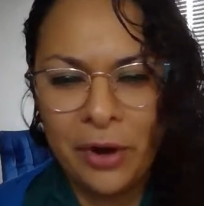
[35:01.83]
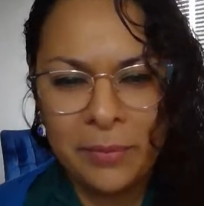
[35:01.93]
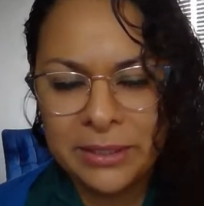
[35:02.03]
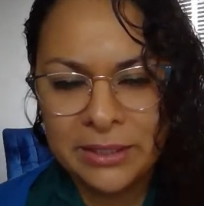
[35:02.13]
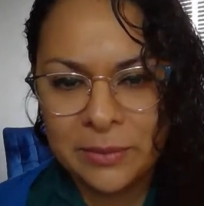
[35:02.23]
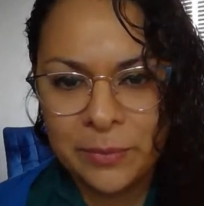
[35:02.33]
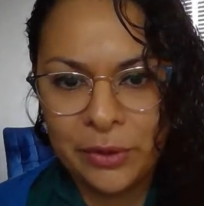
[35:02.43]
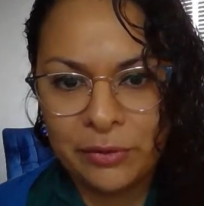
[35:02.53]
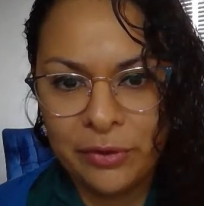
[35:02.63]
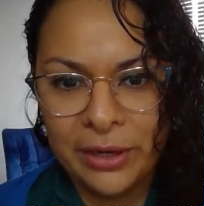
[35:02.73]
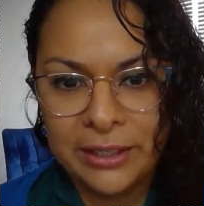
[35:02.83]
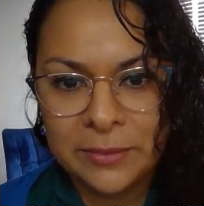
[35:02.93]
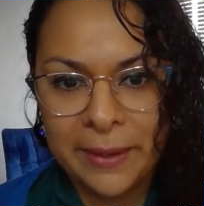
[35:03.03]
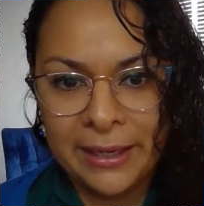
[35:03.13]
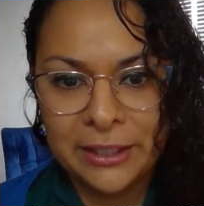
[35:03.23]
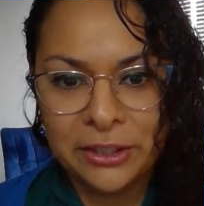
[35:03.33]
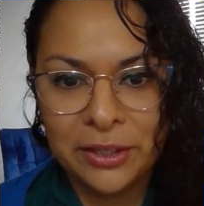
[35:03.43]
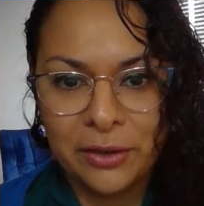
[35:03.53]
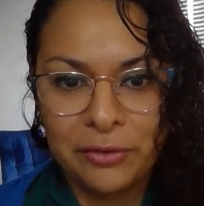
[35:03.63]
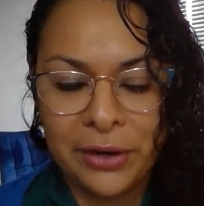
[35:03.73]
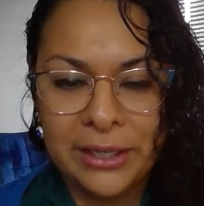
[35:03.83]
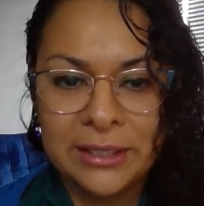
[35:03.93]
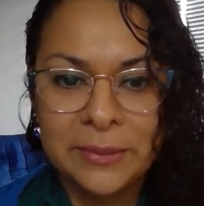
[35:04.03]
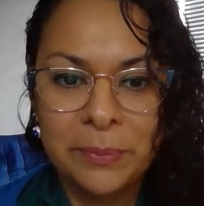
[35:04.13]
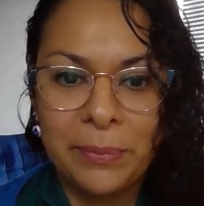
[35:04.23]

promise it's beautiful in Spanish, the whole phrase.